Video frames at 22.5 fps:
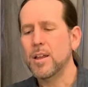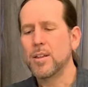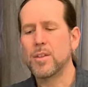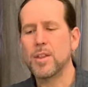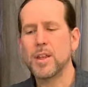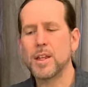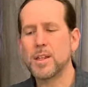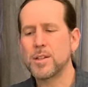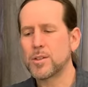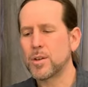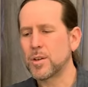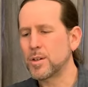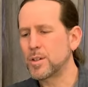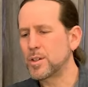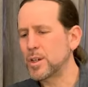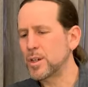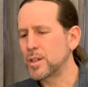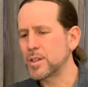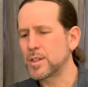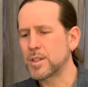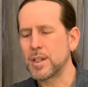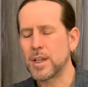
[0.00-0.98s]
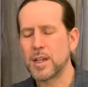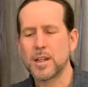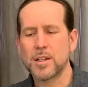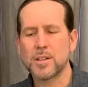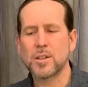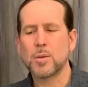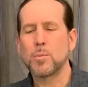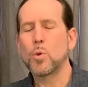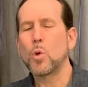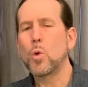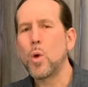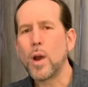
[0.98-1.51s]
These are just
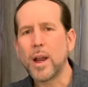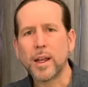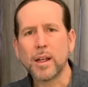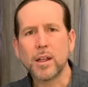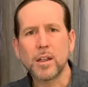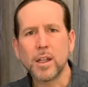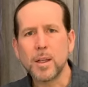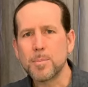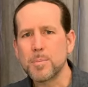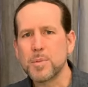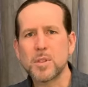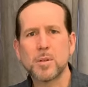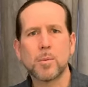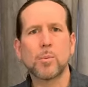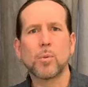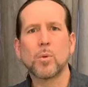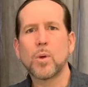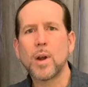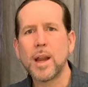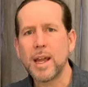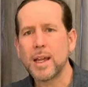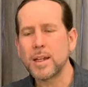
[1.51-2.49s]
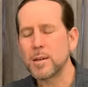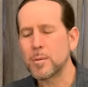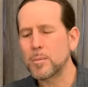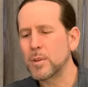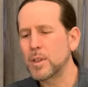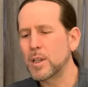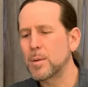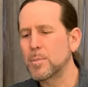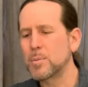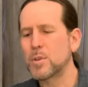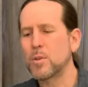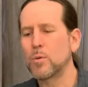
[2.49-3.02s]
some quick clips, some random
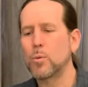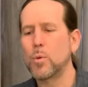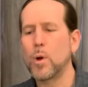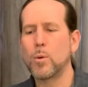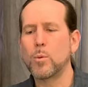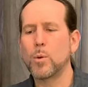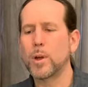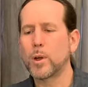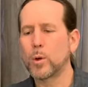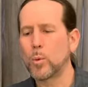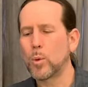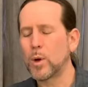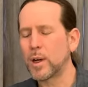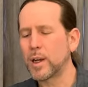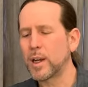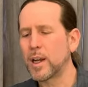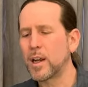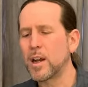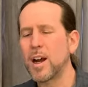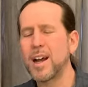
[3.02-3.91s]
clips of what we're working